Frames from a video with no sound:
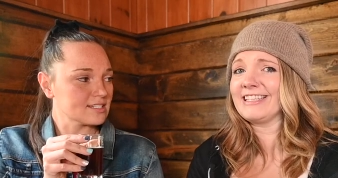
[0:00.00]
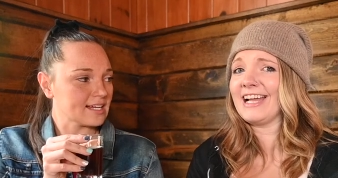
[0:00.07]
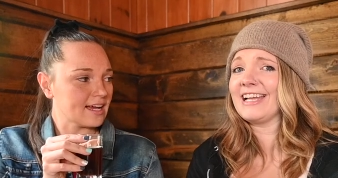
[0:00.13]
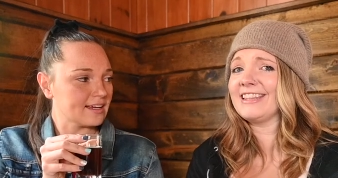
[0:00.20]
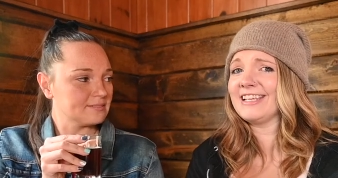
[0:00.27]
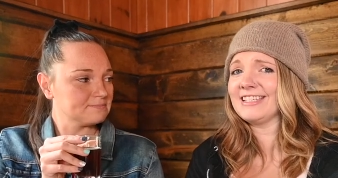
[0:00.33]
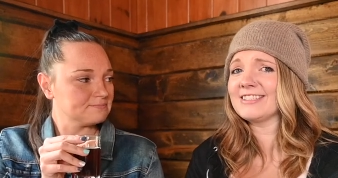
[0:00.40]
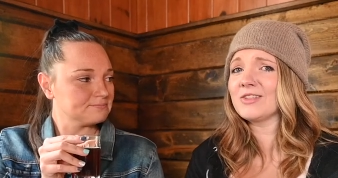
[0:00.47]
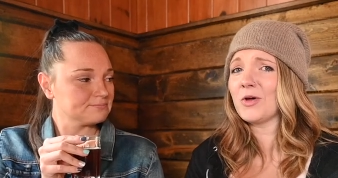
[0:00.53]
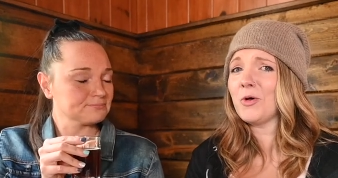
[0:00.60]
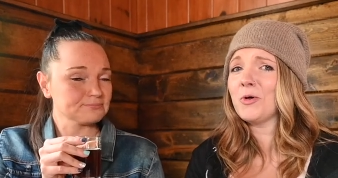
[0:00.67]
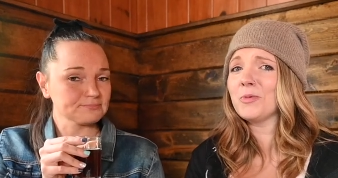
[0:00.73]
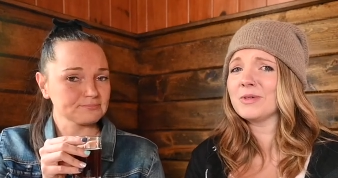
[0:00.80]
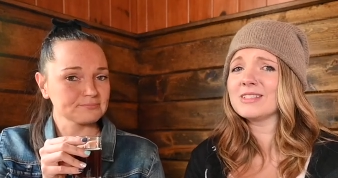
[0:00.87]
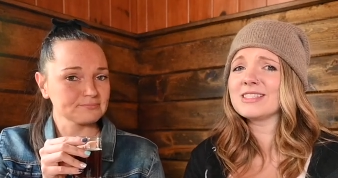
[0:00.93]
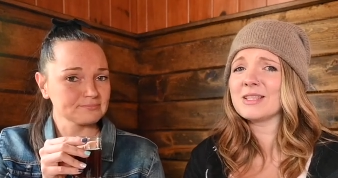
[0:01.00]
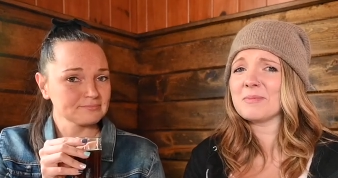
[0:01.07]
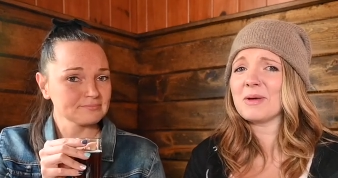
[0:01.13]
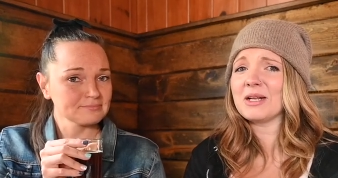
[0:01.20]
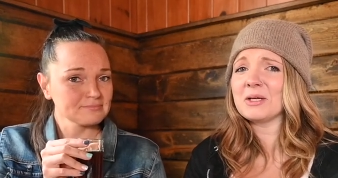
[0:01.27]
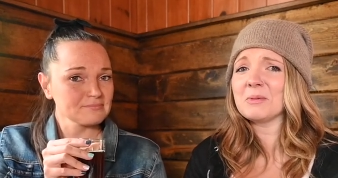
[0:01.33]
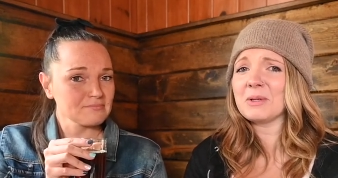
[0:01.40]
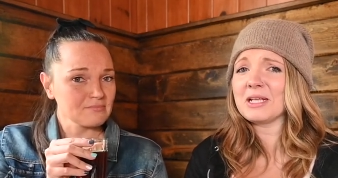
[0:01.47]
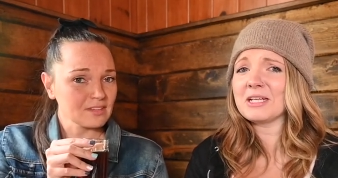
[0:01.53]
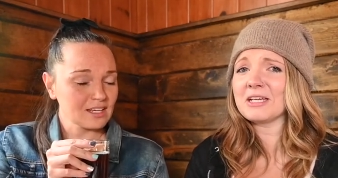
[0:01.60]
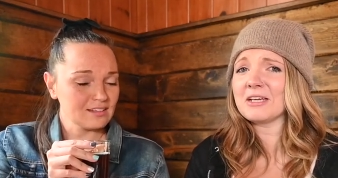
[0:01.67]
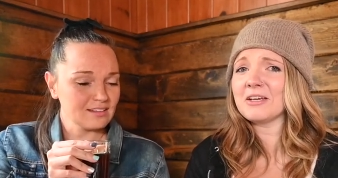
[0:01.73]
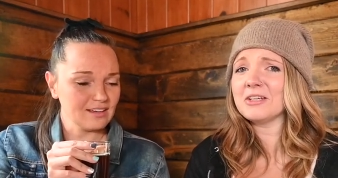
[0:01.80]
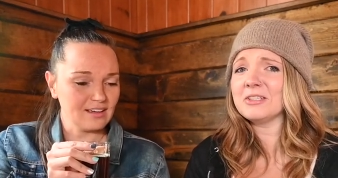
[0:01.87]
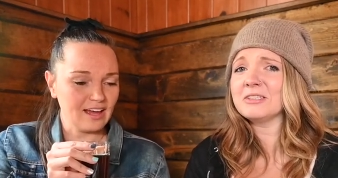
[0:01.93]
Speaker 1: side. I think soul was the better way
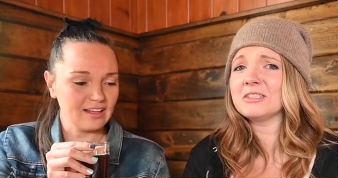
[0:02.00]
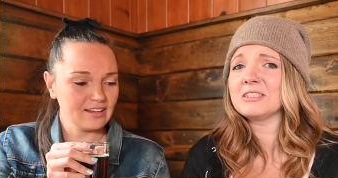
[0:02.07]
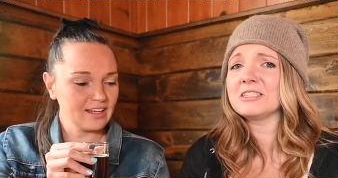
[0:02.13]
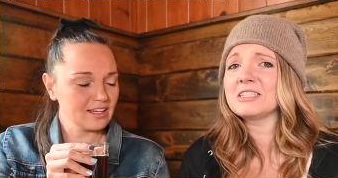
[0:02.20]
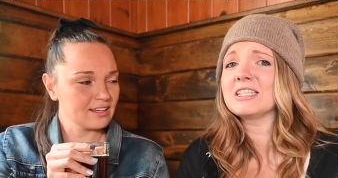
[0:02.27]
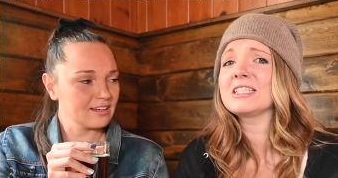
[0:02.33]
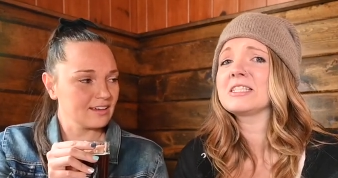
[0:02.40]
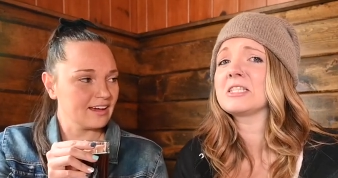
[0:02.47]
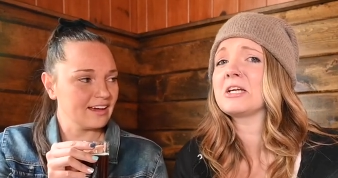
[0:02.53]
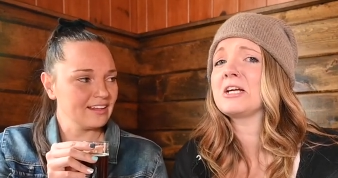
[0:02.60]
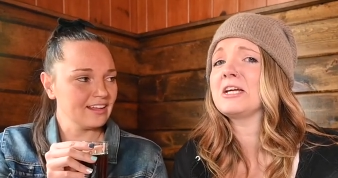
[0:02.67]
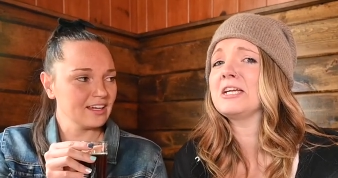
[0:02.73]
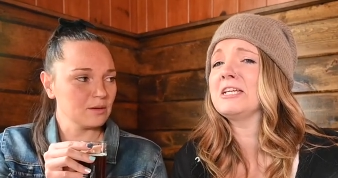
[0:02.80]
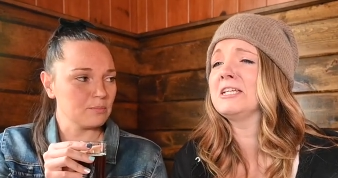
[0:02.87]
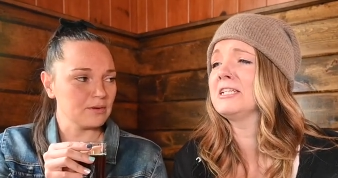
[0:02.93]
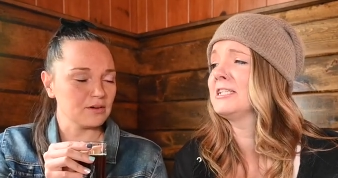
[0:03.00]
to go. I like
Speaker 2: Sorry. I like